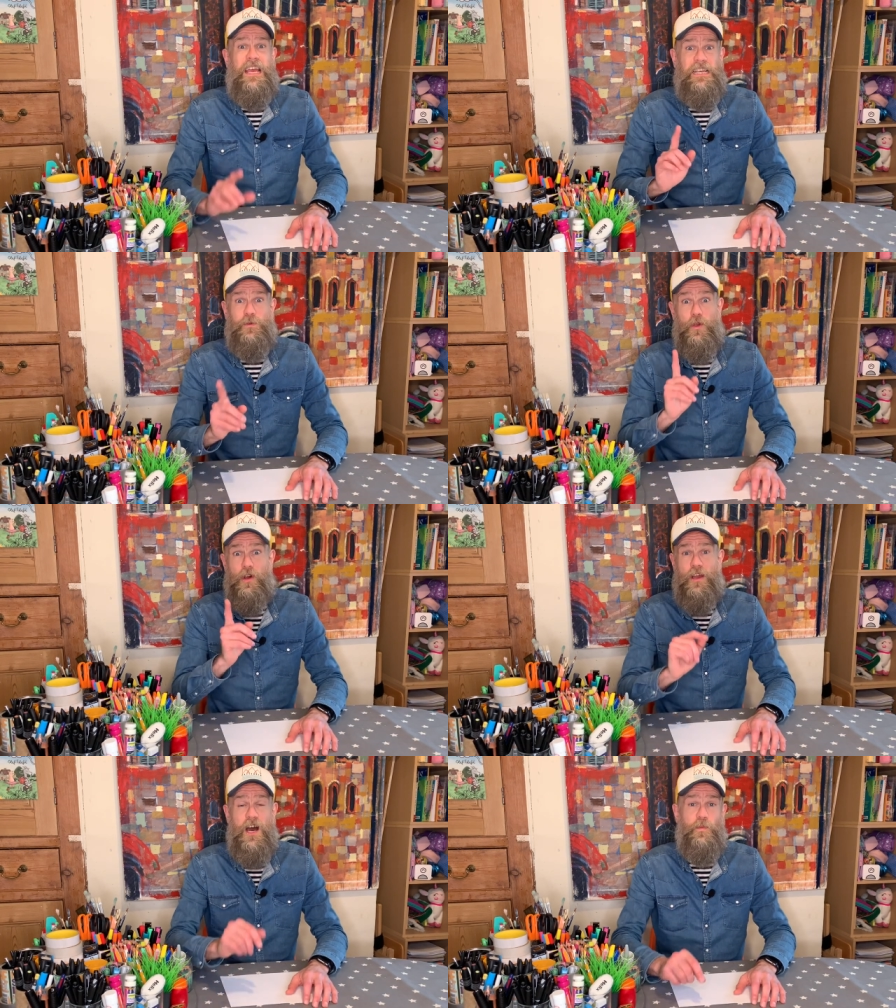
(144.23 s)
Here's what
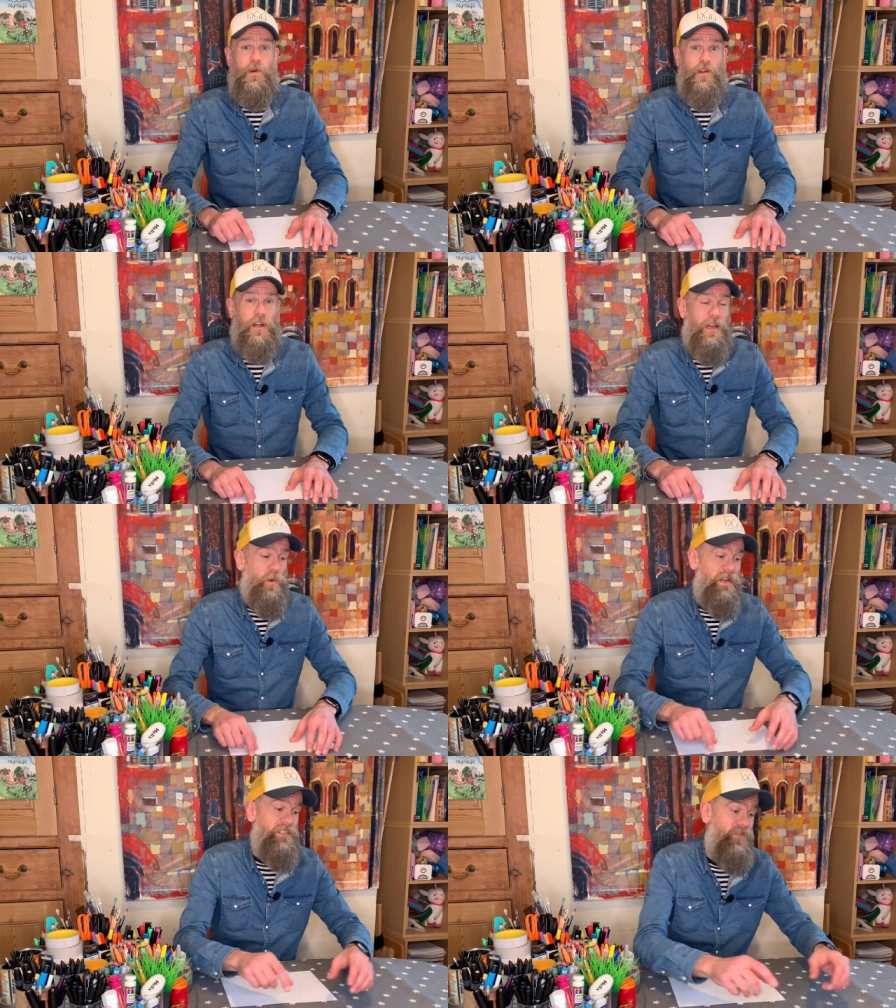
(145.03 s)
your card will look like
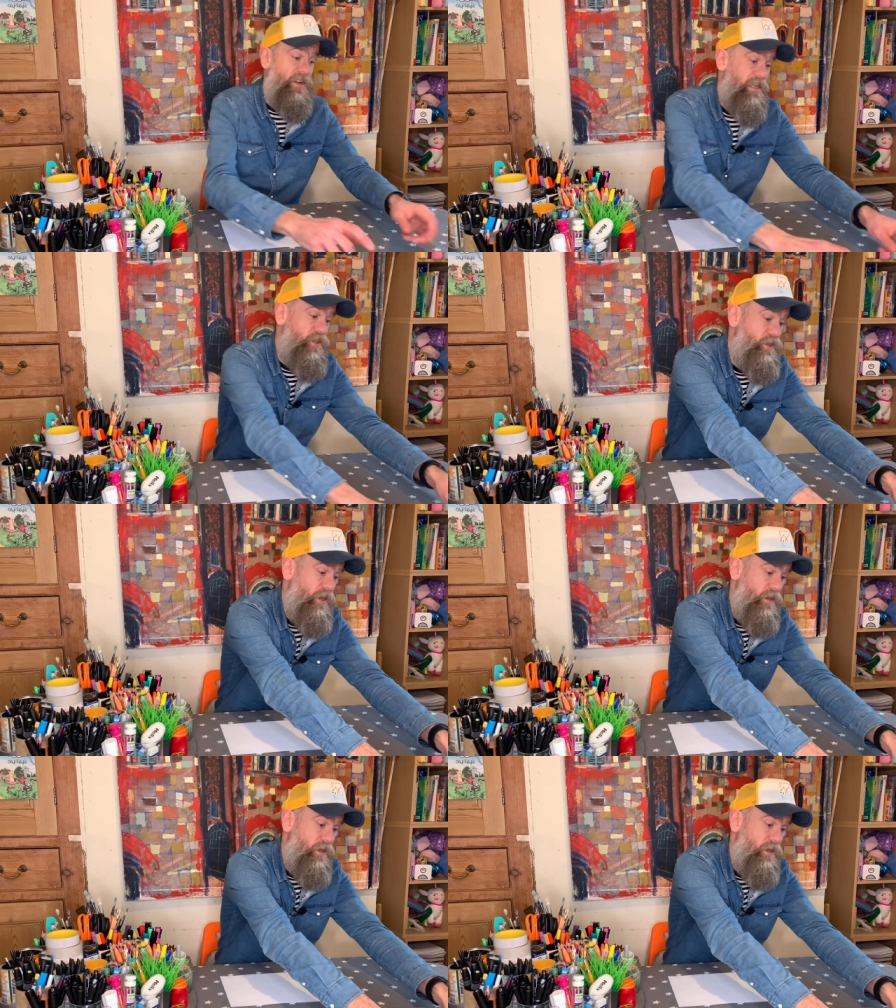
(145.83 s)
when it's finished.